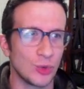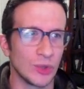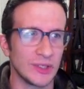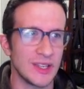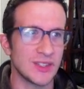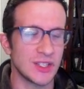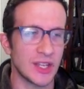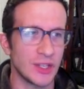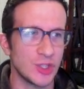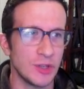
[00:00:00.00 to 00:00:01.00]
to release
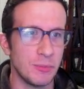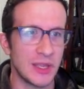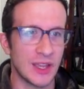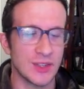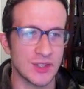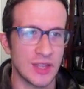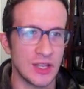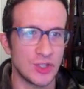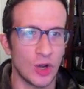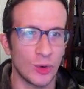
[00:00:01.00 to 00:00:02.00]
the tension because they